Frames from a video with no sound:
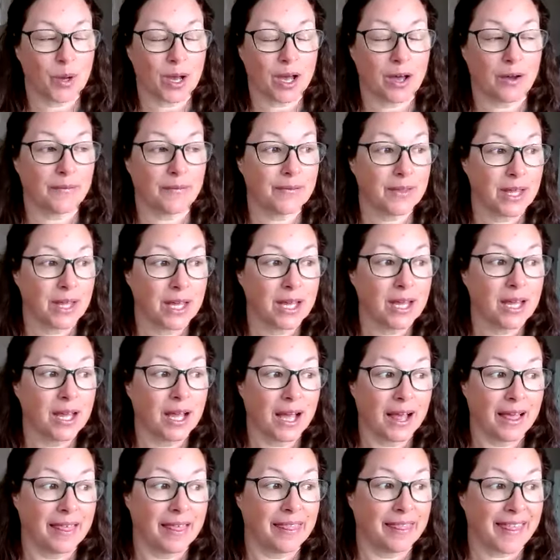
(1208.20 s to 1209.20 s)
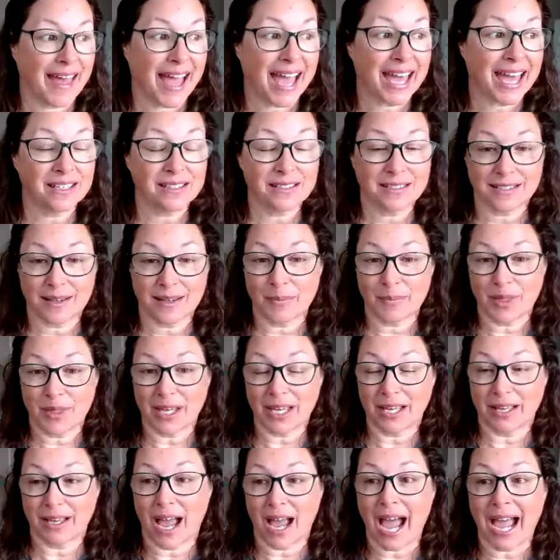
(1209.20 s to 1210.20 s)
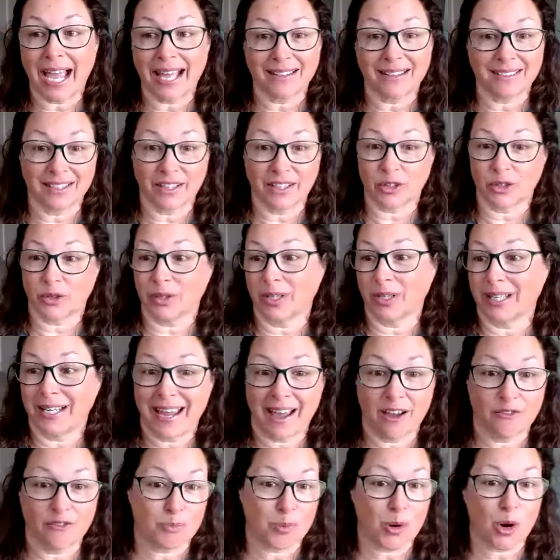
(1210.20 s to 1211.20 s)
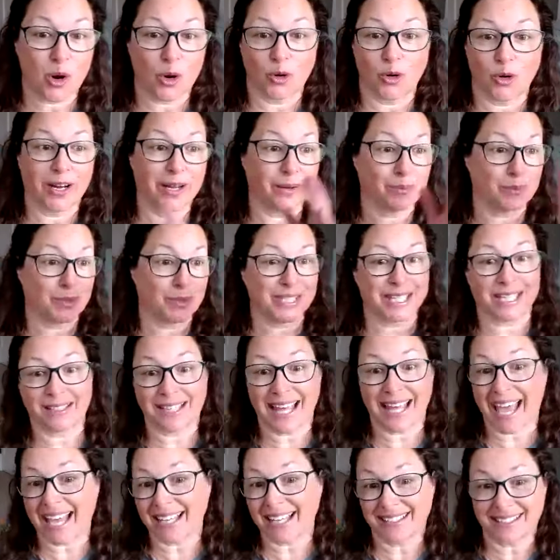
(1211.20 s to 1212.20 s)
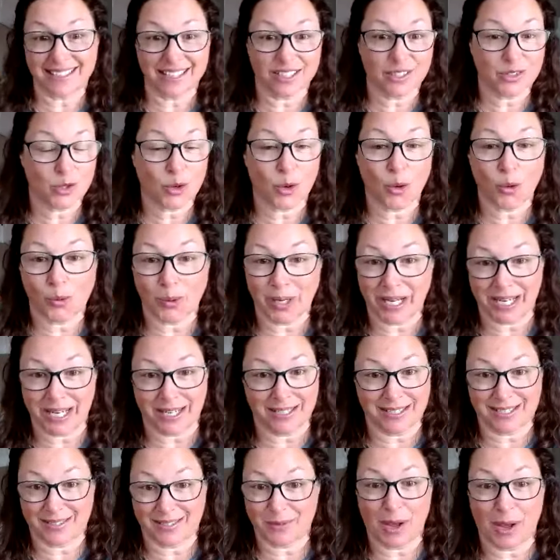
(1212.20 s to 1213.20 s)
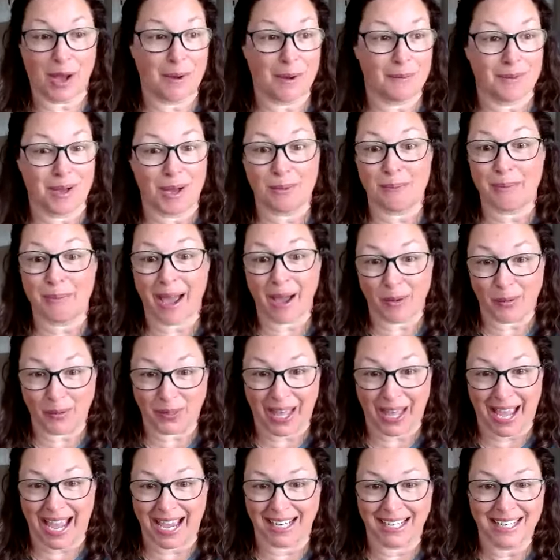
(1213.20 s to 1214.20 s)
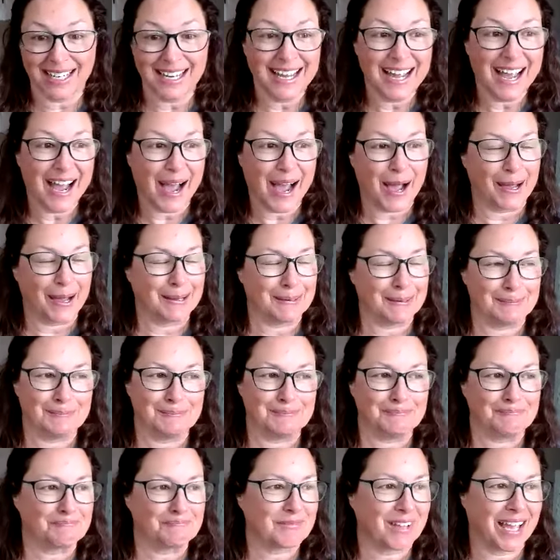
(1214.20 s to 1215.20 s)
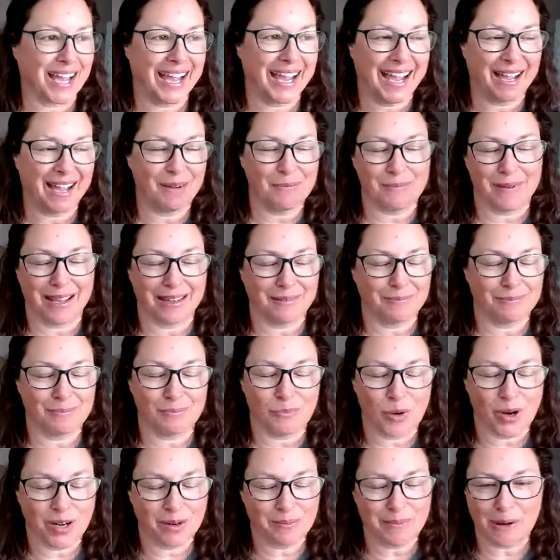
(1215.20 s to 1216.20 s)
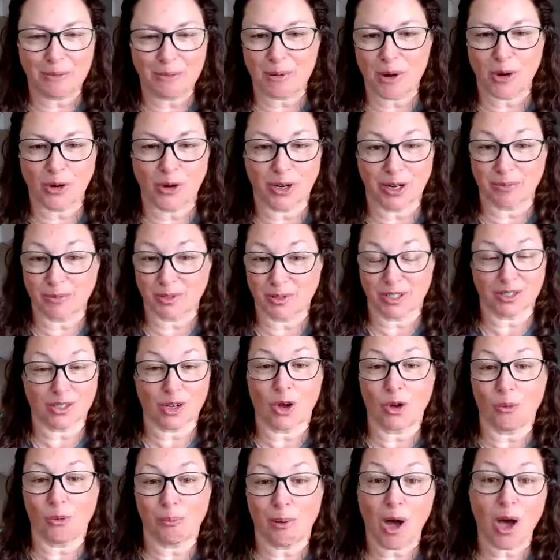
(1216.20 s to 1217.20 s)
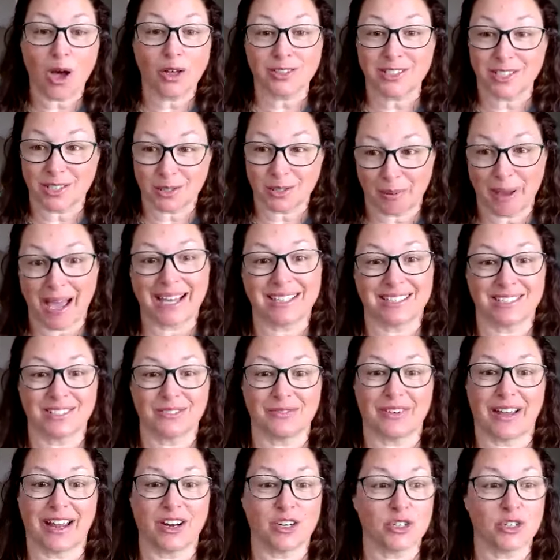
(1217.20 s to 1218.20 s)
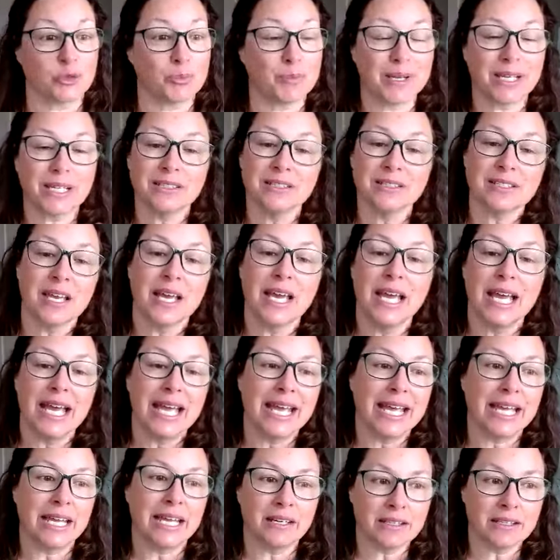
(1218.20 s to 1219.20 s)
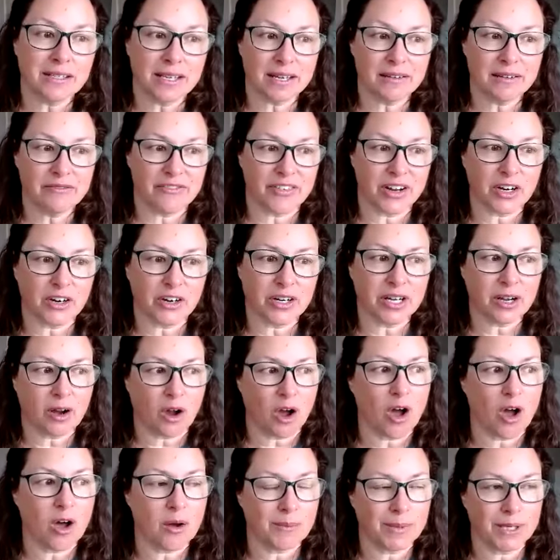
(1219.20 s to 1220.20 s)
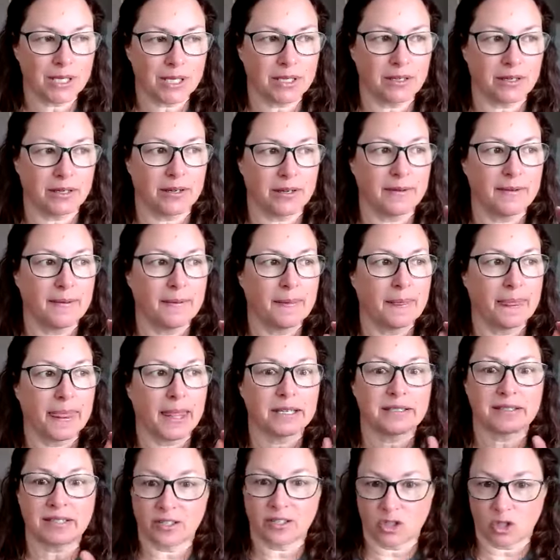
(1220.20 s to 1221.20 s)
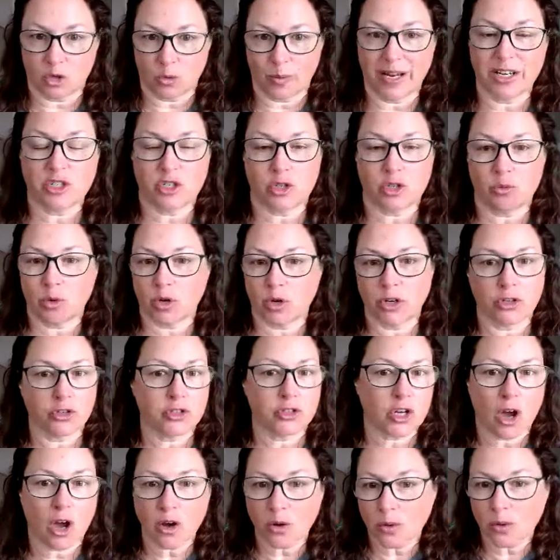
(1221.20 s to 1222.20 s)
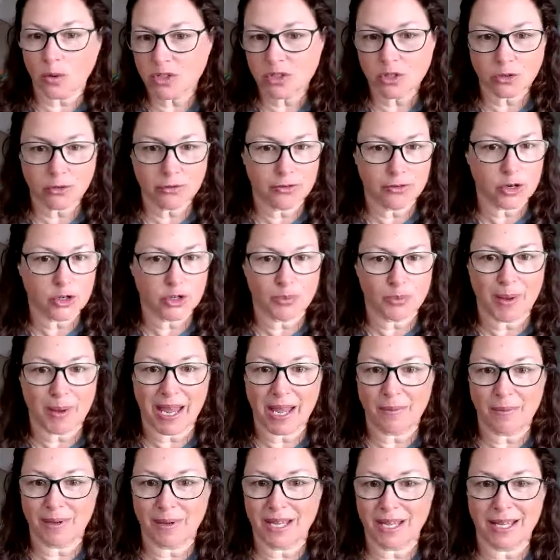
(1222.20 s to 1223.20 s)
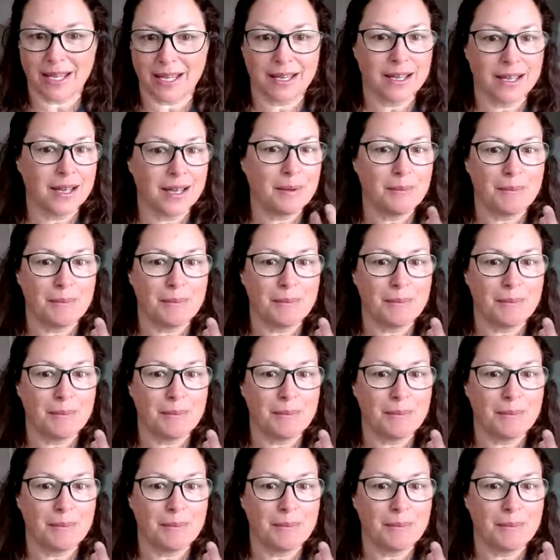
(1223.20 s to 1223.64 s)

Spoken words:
Well, that is something I literally have programs that last 6 whole weeks about that. I have one of my programs is called Pause to Pacifiers because it is a very common situation where your dog was your first baby.